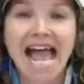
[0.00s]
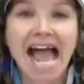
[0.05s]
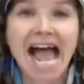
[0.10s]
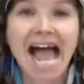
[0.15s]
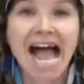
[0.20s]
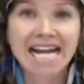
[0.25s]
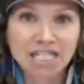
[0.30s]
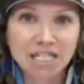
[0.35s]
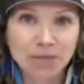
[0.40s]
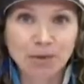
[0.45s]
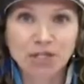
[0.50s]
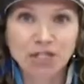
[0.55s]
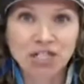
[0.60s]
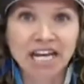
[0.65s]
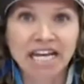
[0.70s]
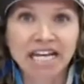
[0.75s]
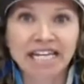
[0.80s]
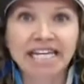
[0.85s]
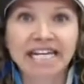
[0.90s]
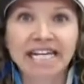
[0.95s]

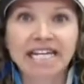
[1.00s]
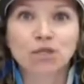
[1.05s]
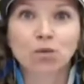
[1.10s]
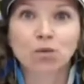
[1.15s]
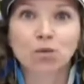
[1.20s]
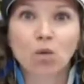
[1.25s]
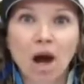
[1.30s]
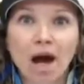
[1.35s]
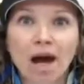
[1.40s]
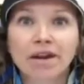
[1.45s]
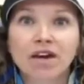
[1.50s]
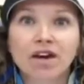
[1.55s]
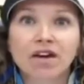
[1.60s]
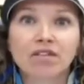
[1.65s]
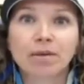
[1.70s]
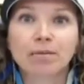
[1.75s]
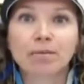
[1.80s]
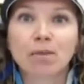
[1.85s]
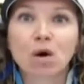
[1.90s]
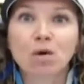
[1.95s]
Aspartame is one
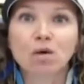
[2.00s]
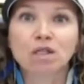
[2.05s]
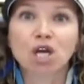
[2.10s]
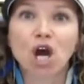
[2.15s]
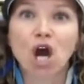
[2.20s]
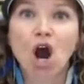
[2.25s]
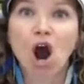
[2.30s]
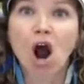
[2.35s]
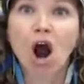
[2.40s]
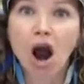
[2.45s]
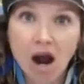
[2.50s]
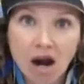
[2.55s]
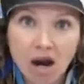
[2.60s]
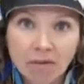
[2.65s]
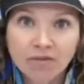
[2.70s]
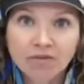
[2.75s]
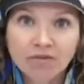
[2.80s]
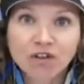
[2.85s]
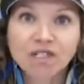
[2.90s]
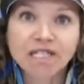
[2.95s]
of the most
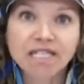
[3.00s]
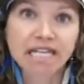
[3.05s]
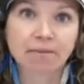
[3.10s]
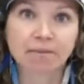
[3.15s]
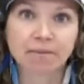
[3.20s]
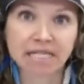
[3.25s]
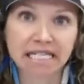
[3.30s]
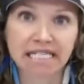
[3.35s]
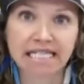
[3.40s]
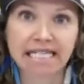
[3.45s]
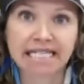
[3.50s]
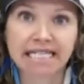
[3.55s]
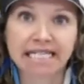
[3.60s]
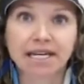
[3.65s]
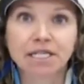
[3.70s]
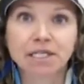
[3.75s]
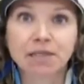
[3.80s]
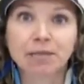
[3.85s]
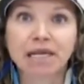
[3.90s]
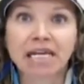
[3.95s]
harmful substances
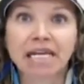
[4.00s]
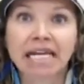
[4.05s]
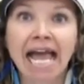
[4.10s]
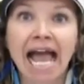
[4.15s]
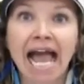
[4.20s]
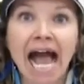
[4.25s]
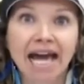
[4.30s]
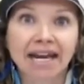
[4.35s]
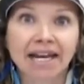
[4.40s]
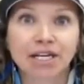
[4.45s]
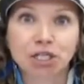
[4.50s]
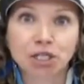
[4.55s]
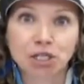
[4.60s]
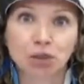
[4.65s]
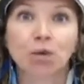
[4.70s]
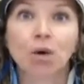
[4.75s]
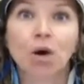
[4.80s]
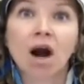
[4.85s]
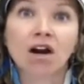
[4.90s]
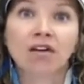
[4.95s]
that is being added
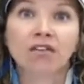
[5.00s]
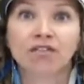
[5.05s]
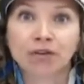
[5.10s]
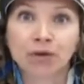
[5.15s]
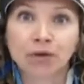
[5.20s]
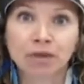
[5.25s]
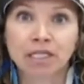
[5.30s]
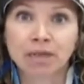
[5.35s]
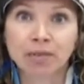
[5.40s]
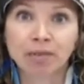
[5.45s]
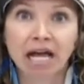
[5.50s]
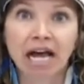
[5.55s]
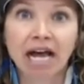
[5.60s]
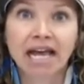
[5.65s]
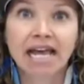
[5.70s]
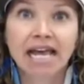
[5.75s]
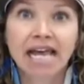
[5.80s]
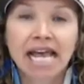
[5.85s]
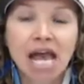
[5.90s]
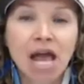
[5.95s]
to our food supply.